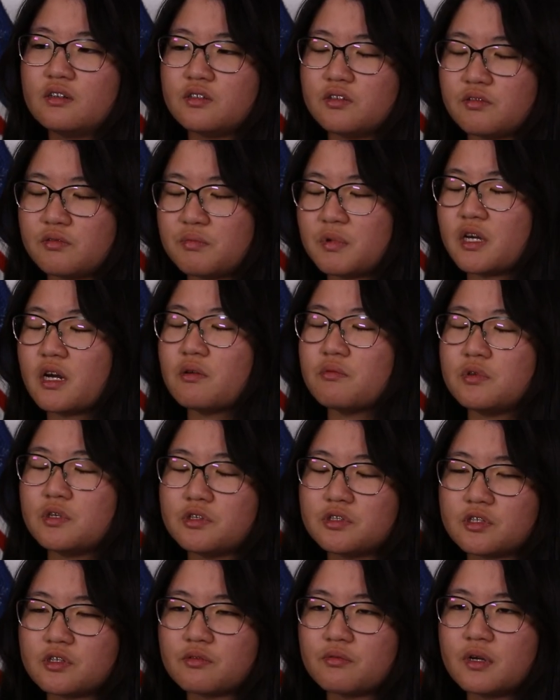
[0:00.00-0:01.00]
you become
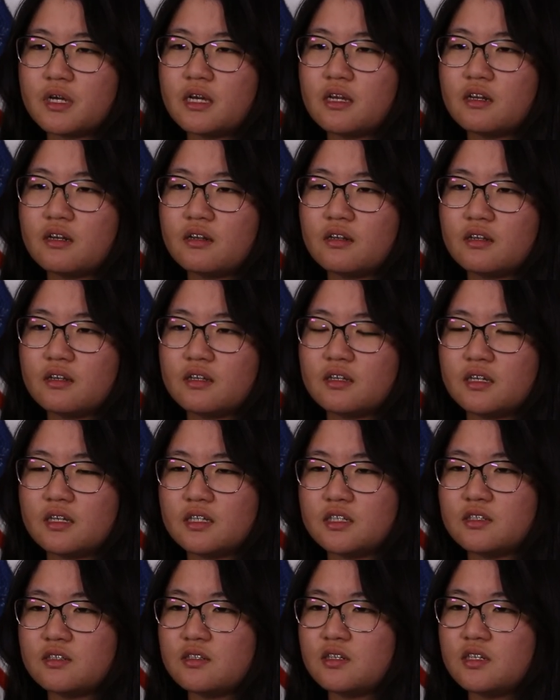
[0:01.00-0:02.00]
used to it
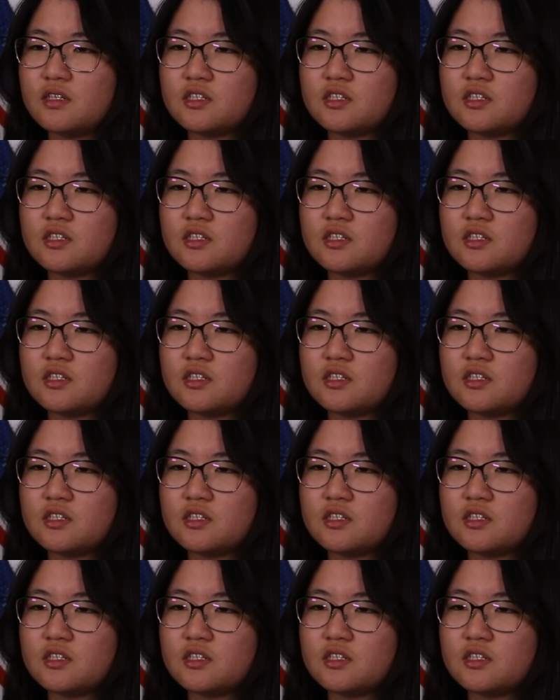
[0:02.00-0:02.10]
and